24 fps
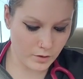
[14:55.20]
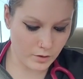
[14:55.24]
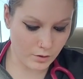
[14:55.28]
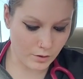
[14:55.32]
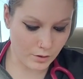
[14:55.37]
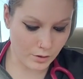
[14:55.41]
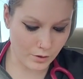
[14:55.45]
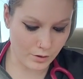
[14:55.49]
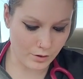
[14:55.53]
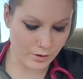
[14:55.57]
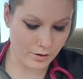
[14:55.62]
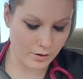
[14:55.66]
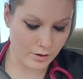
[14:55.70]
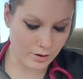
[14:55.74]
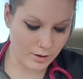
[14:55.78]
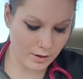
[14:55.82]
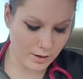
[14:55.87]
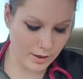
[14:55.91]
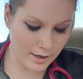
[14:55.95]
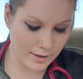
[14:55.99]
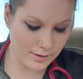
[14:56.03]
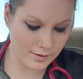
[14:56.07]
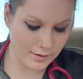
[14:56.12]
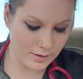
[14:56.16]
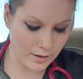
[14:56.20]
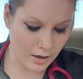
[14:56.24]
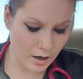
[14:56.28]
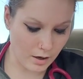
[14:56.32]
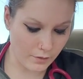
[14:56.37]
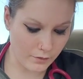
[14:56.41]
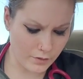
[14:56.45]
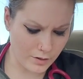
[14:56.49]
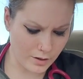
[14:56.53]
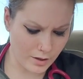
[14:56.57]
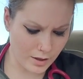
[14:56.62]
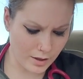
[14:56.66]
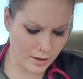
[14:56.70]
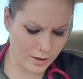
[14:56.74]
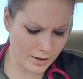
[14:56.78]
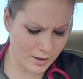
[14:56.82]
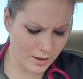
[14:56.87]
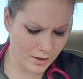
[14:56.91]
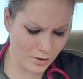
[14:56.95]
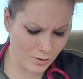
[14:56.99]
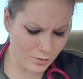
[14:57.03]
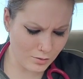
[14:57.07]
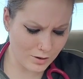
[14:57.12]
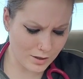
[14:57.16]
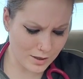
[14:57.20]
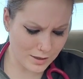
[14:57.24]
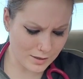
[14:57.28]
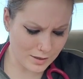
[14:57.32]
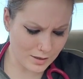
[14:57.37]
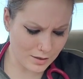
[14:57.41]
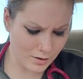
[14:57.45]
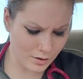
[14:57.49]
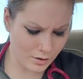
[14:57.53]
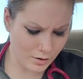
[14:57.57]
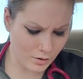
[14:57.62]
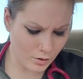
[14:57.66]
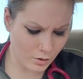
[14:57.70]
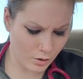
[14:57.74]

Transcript: Horror, I scoffed. Can you listen,